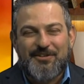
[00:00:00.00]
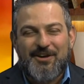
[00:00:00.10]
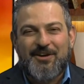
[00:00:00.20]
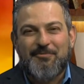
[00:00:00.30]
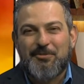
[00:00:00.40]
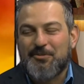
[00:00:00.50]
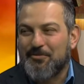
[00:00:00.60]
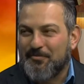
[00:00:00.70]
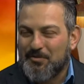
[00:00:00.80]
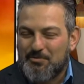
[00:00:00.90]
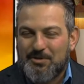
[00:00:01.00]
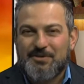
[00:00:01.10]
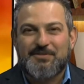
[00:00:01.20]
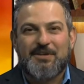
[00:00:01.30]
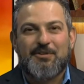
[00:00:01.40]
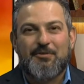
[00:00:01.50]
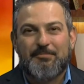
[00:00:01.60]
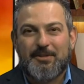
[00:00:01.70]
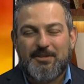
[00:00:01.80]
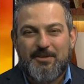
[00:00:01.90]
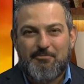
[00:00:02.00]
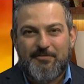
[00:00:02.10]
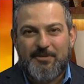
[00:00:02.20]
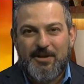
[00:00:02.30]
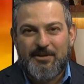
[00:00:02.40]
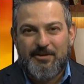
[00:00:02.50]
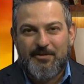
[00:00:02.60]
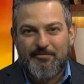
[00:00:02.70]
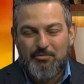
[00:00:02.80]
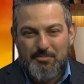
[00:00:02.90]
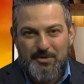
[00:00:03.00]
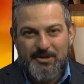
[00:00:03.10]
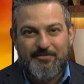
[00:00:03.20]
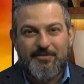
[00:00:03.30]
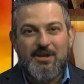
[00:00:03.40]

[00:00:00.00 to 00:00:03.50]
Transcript: Uh, with your viewers, and hopefully, they will find it informative.